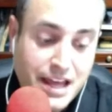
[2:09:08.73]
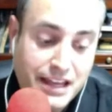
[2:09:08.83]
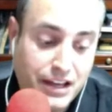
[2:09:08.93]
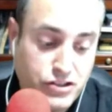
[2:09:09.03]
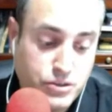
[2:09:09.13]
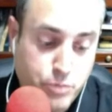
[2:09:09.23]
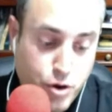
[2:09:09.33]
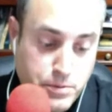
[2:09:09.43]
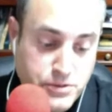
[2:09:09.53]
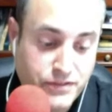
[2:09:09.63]
He also
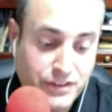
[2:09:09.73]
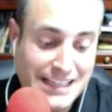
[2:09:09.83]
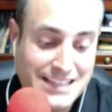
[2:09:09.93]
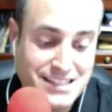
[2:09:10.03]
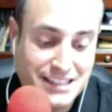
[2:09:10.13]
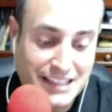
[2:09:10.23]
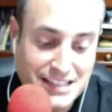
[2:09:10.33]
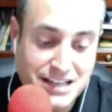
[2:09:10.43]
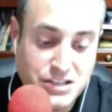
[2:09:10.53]
purposefully selected